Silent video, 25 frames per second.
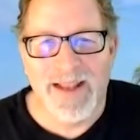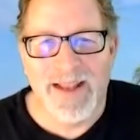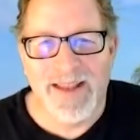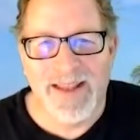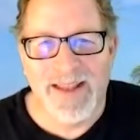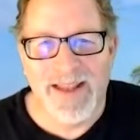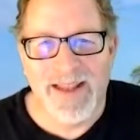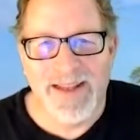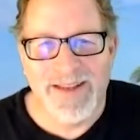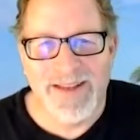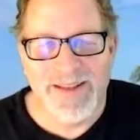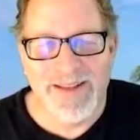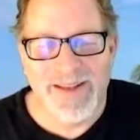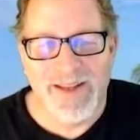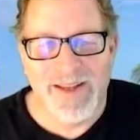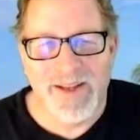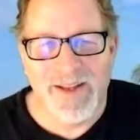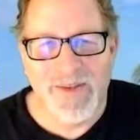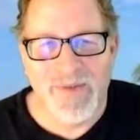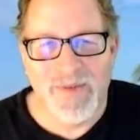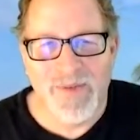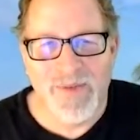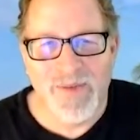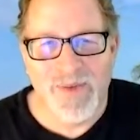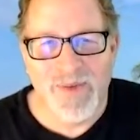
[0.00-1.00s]
that
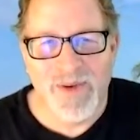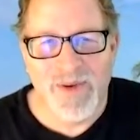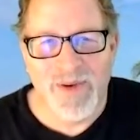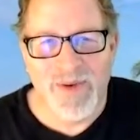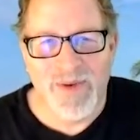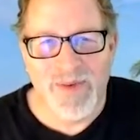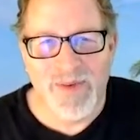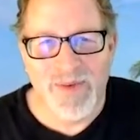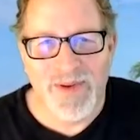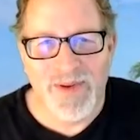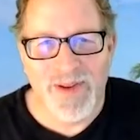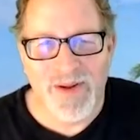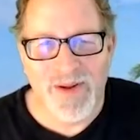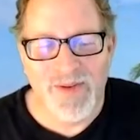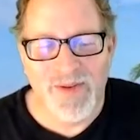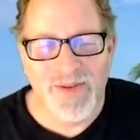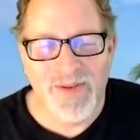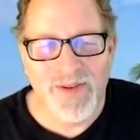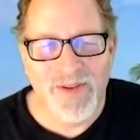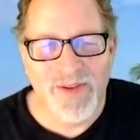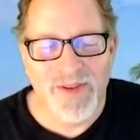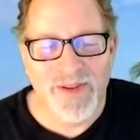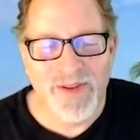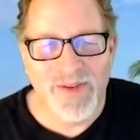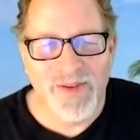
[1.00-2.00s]
if we, we don't
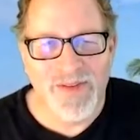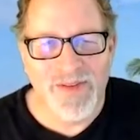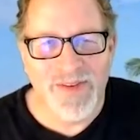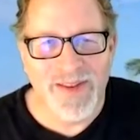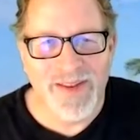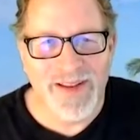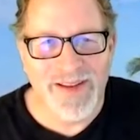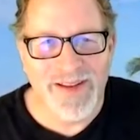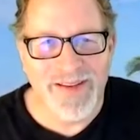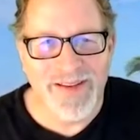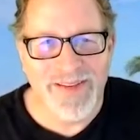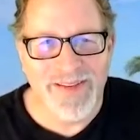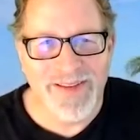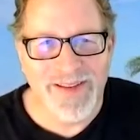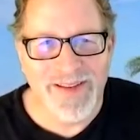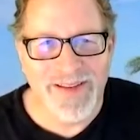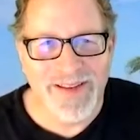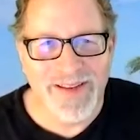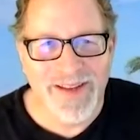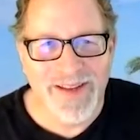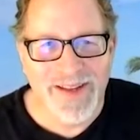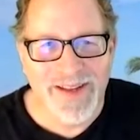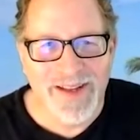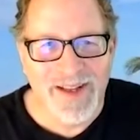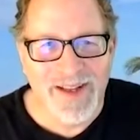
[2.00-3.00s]
do those things that
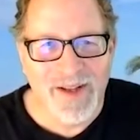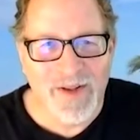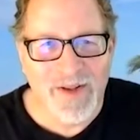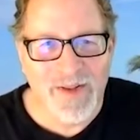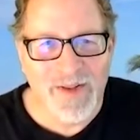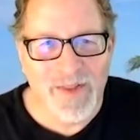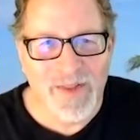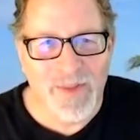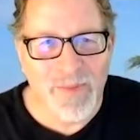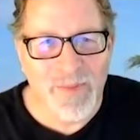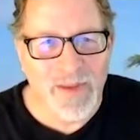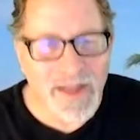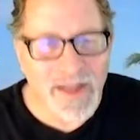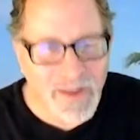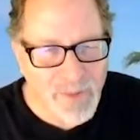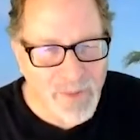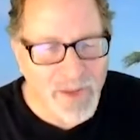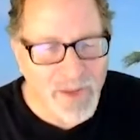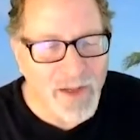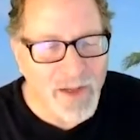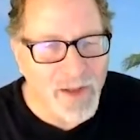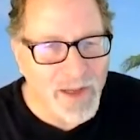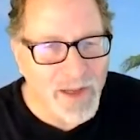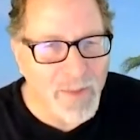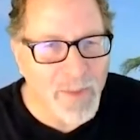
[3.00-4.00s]
the, be
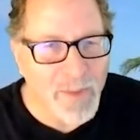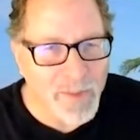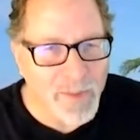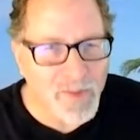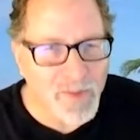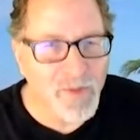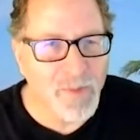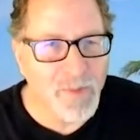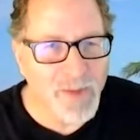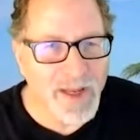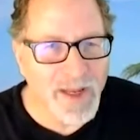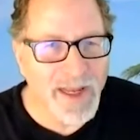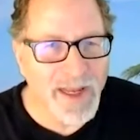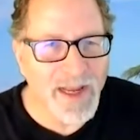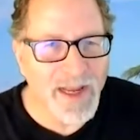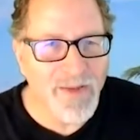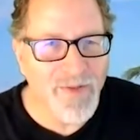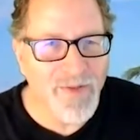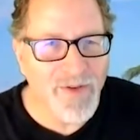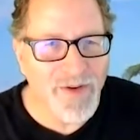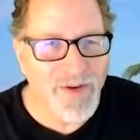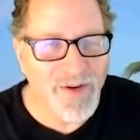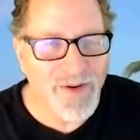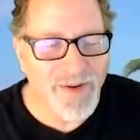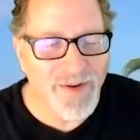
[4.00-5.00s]
when you look at people's
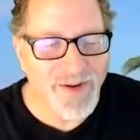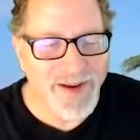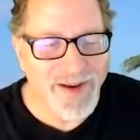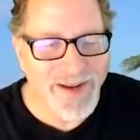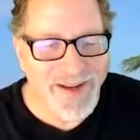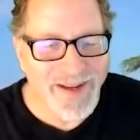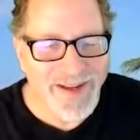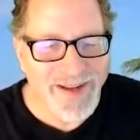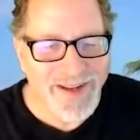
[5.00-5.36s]
behavior,